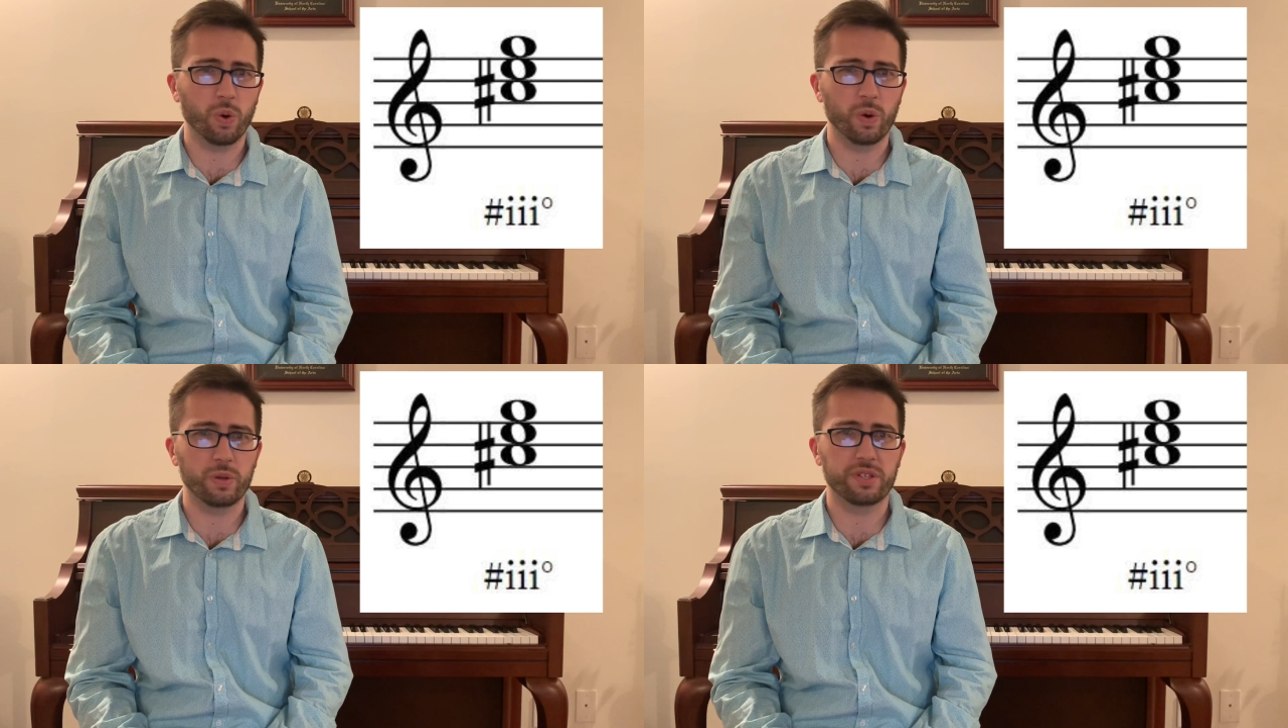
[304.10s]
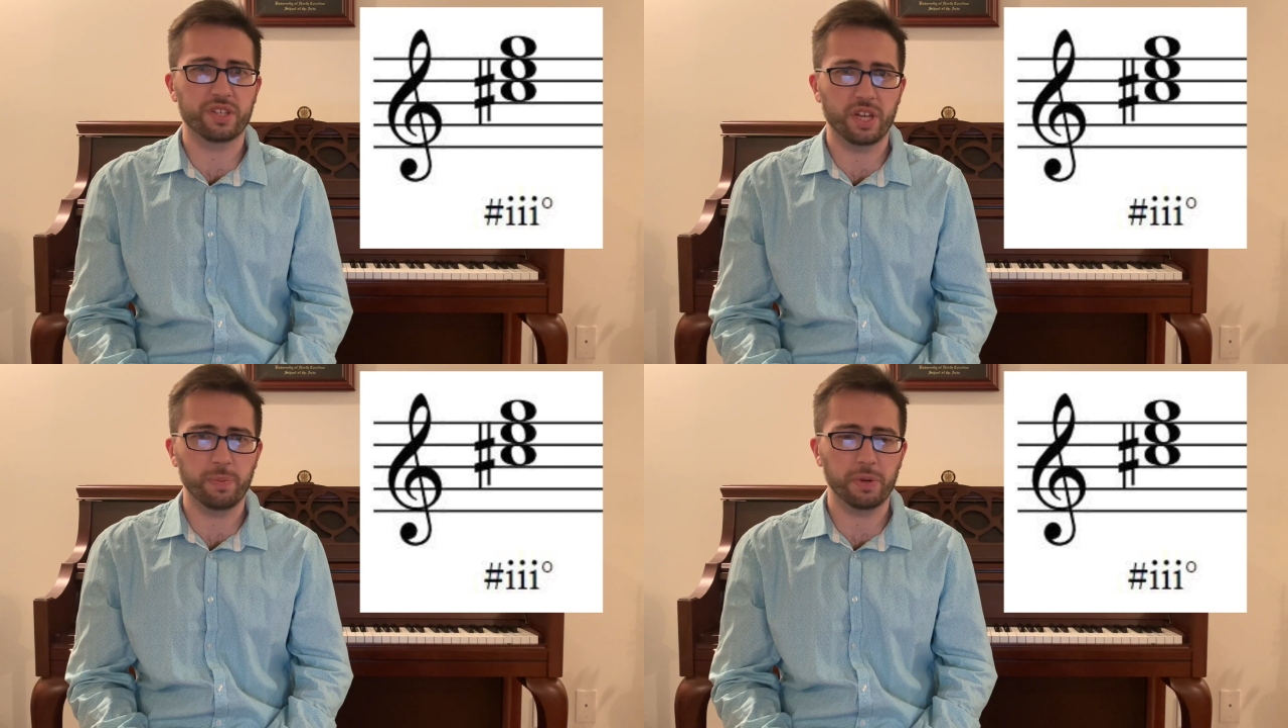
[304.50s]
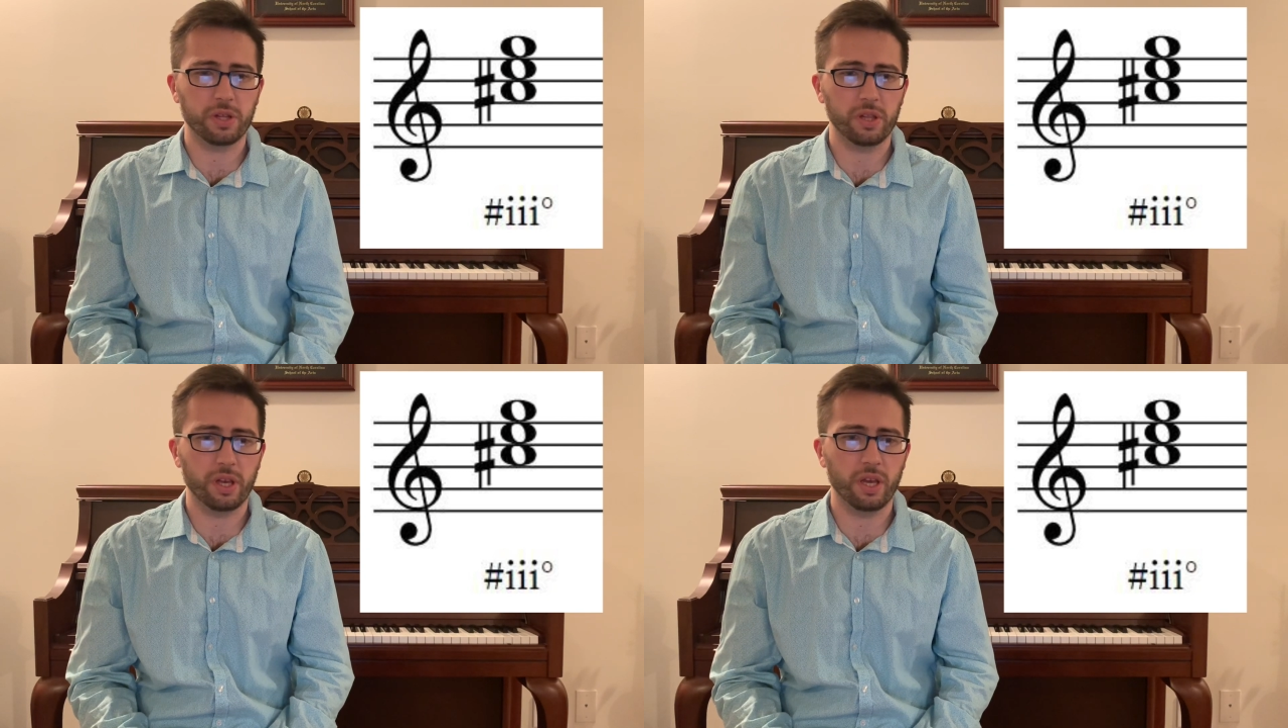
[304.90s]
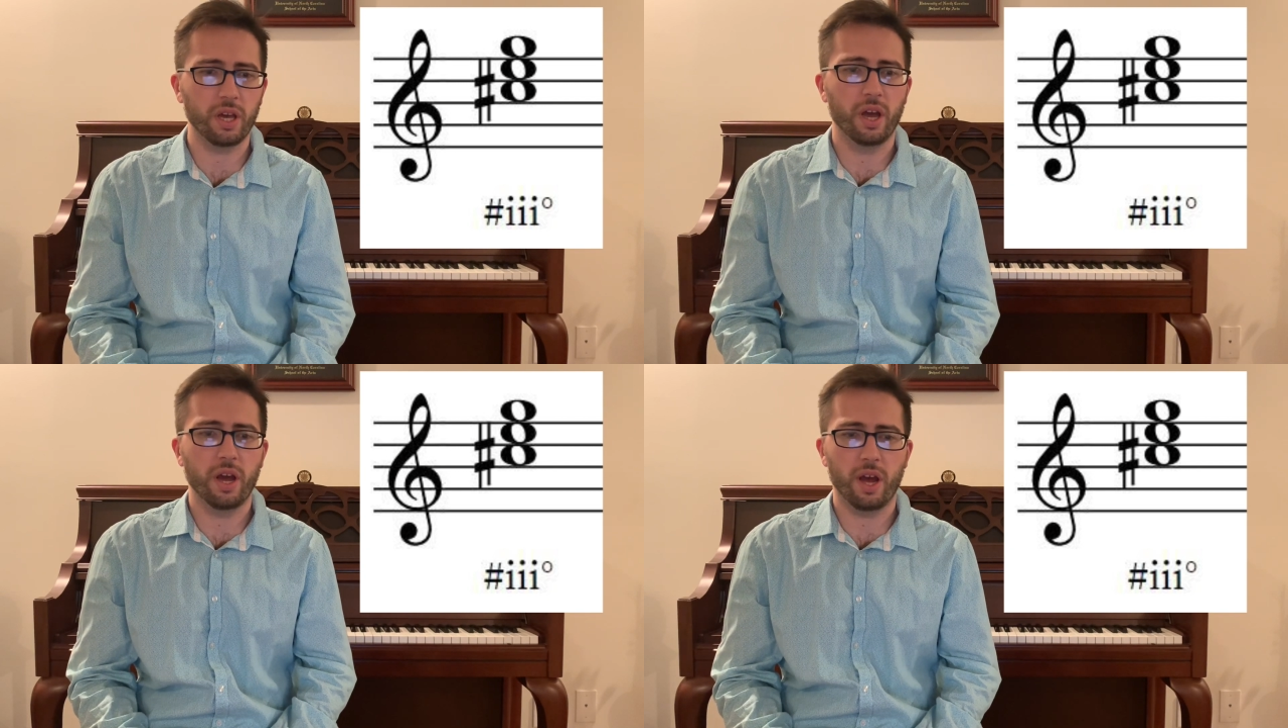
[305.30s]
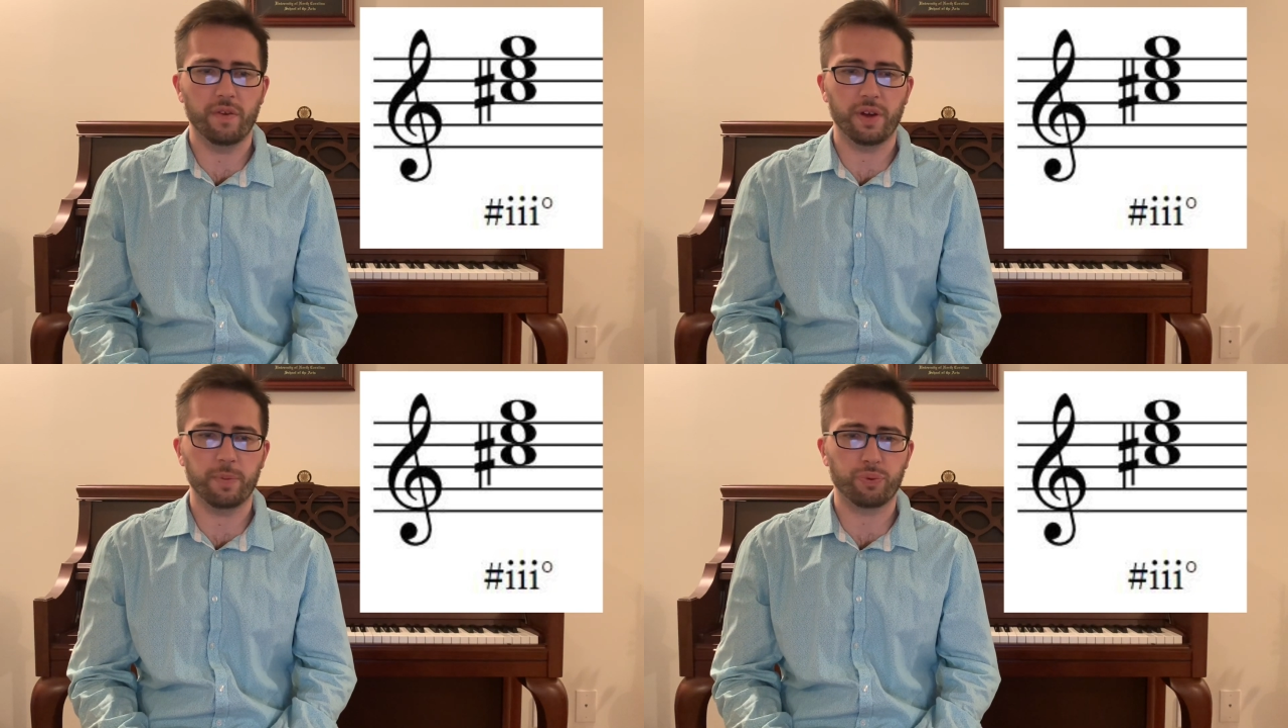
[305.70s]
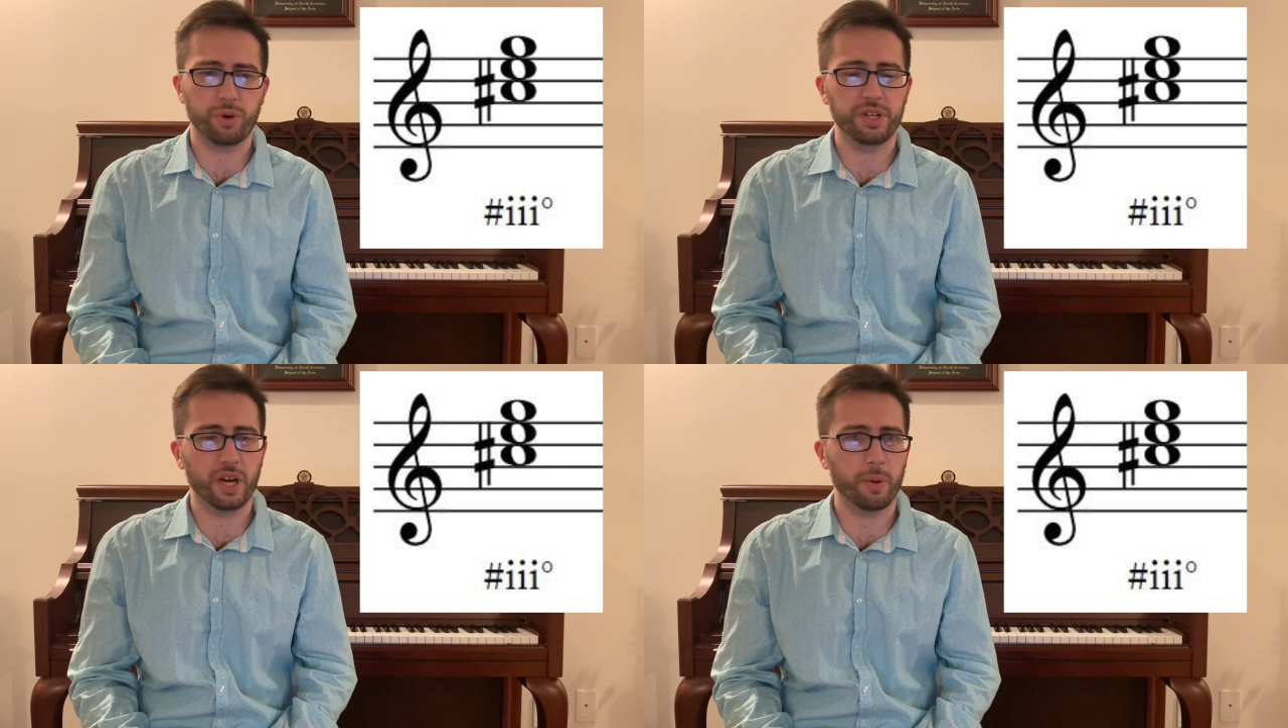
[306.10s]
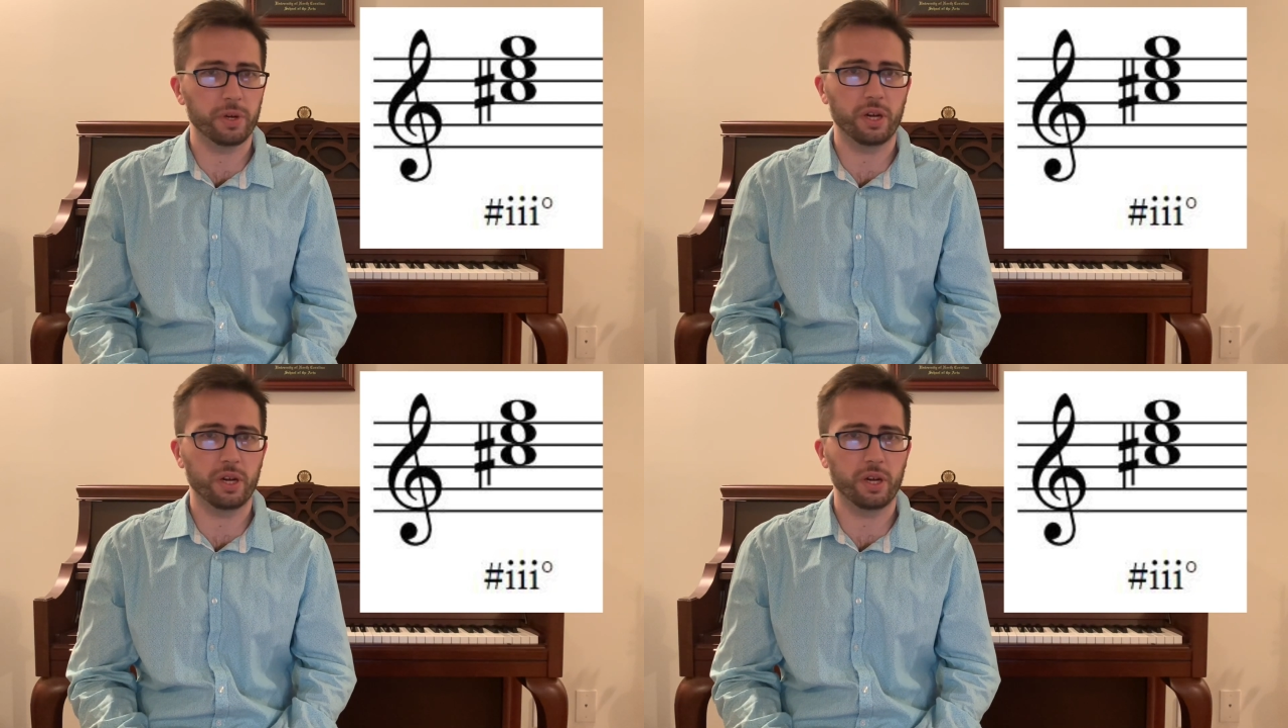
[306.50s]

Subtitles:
typically have a predominant